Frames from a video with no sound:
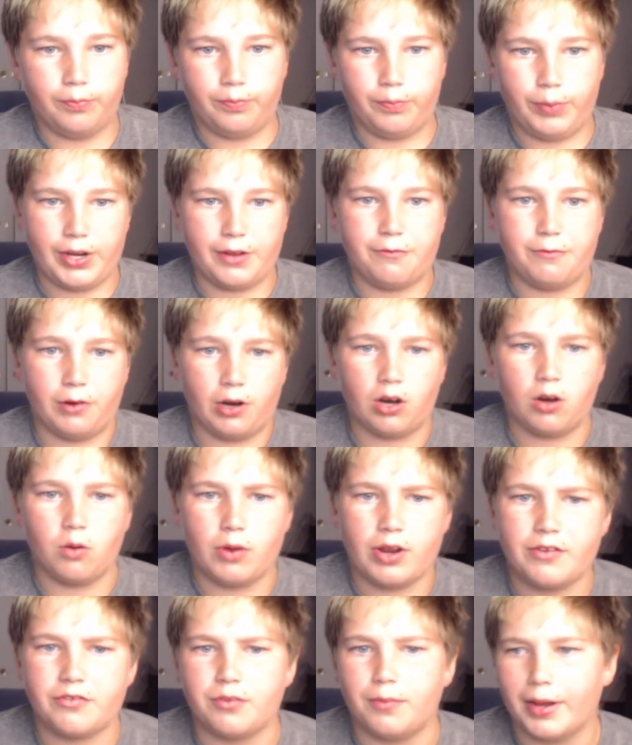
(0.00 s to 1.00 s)
pretty far
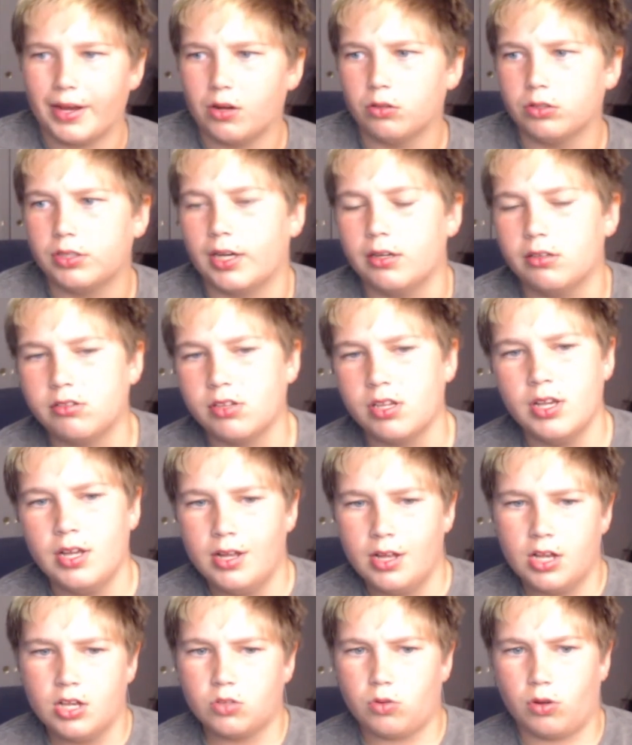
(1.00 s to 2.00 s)
away from my old house,
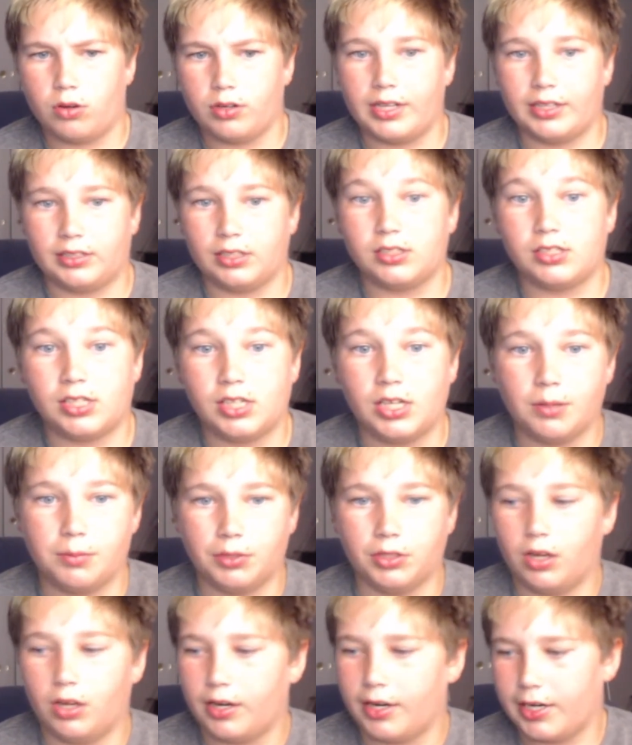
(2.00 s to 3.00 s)
so I don't get to see him a
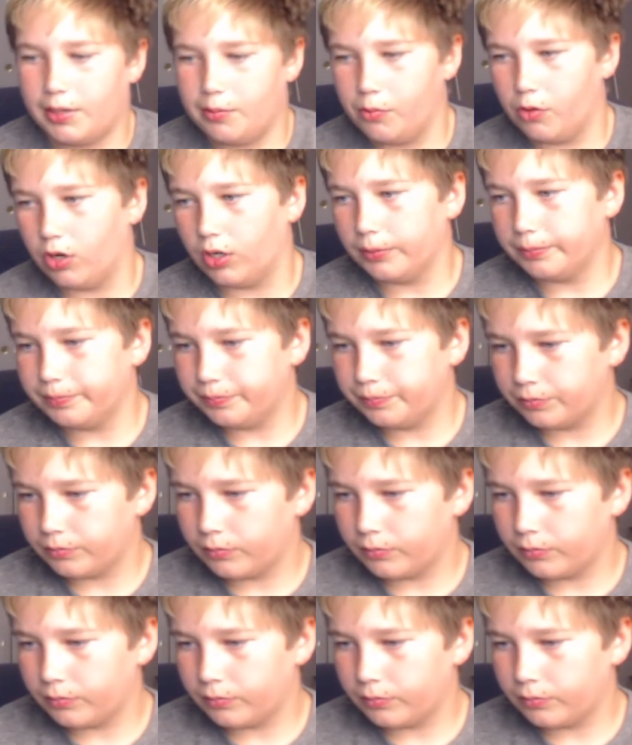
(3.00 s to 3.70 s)
lot anymore.